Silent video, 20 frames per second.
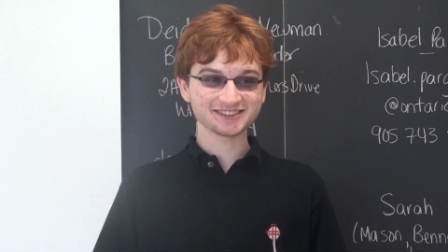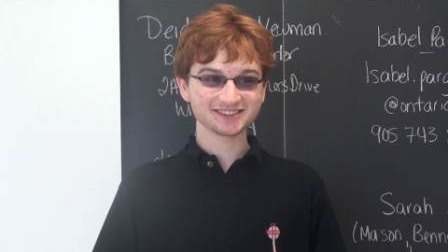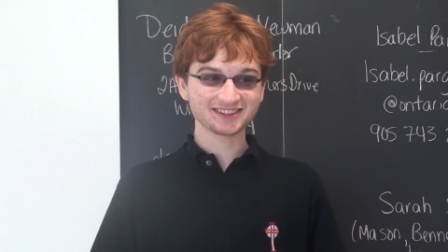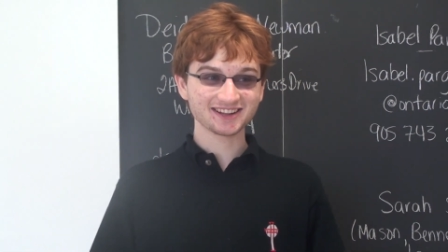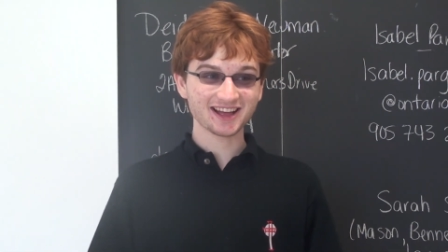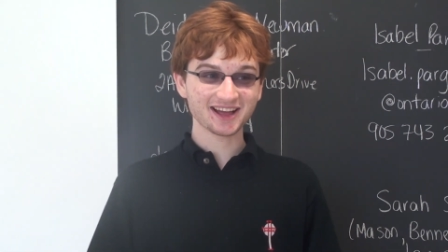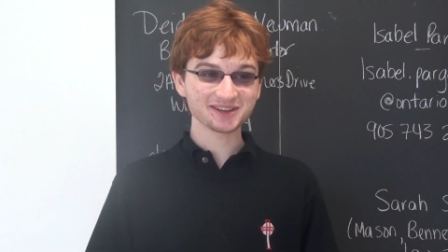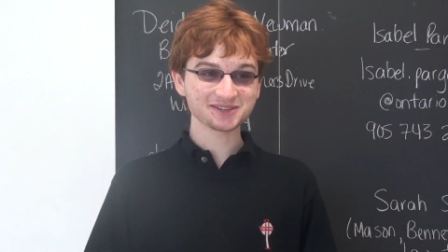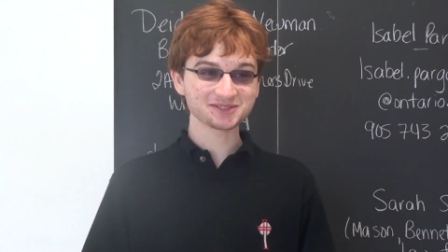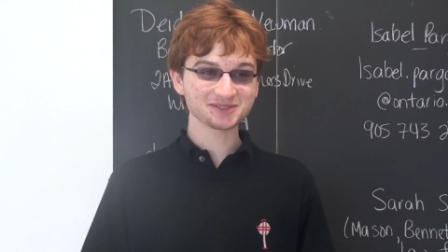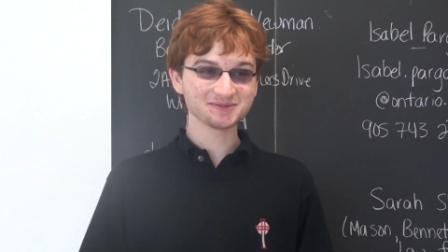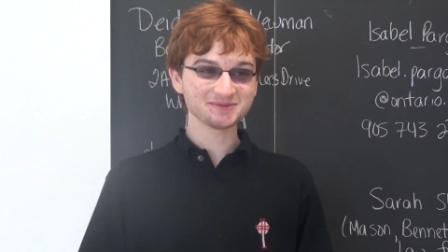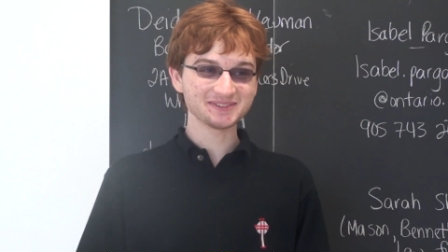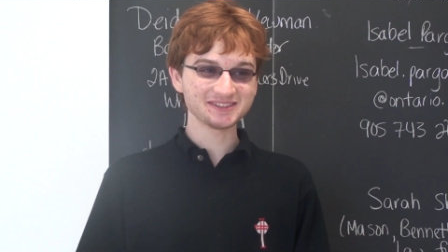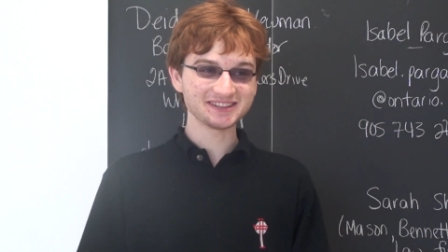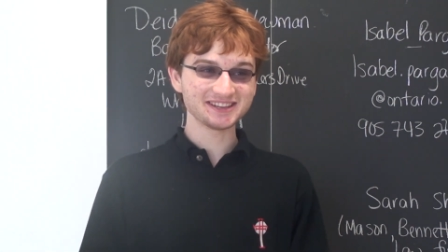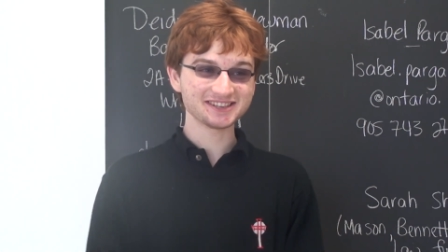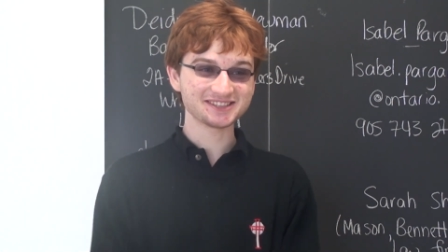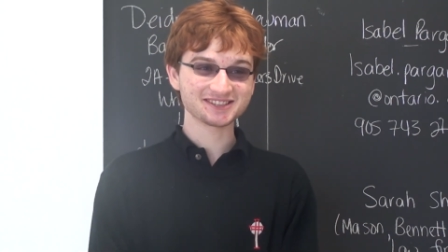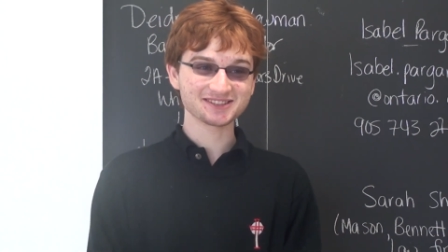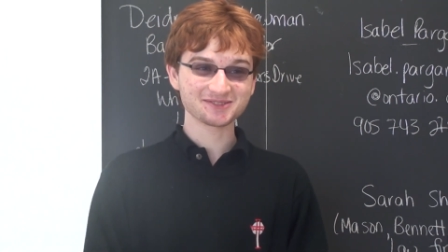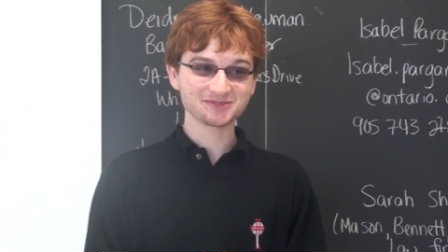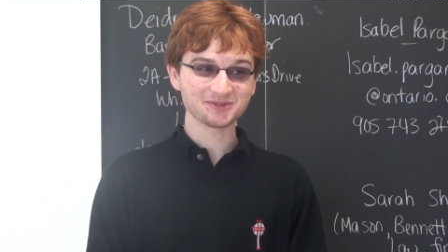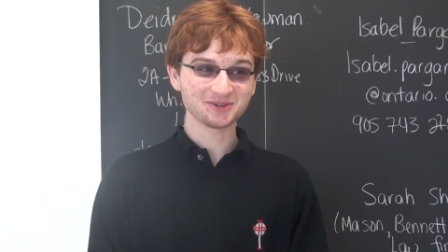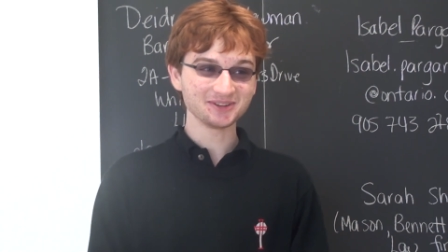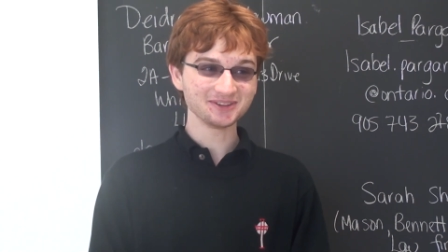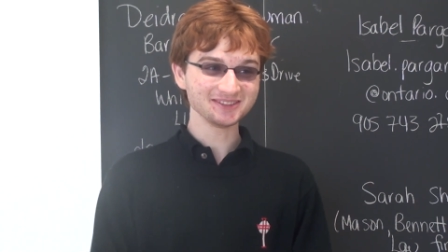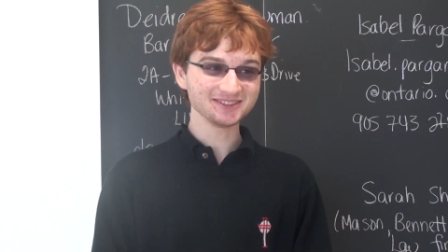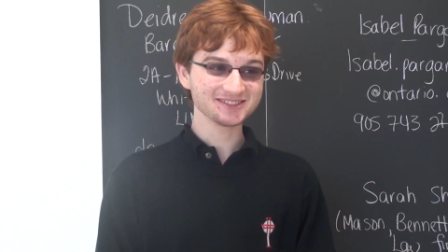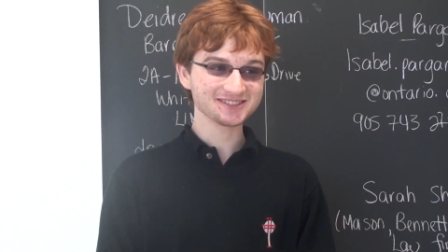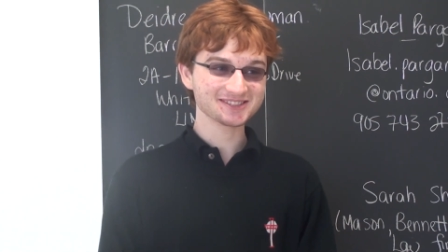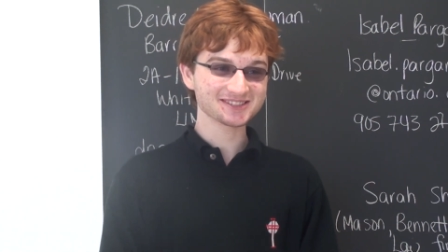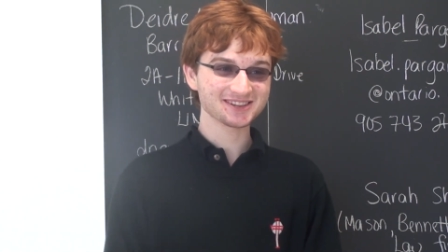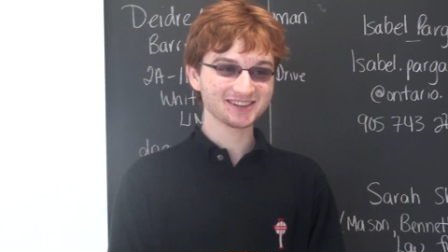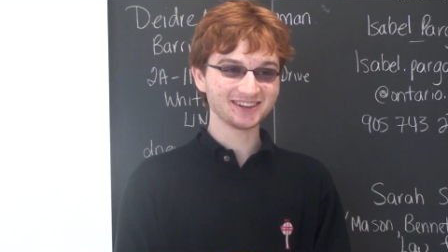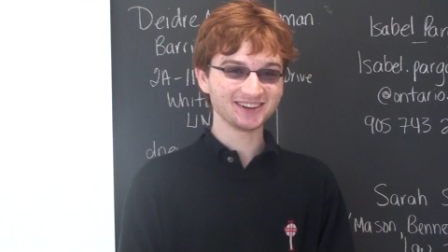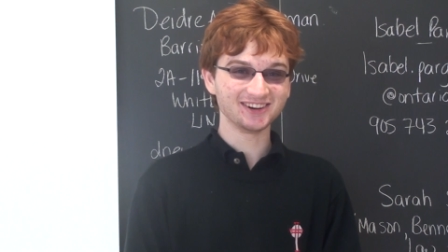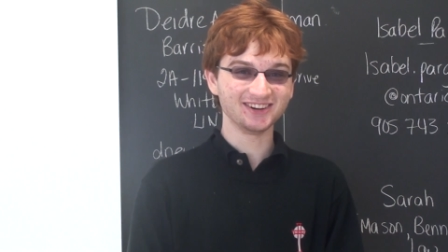classroom in this school. So,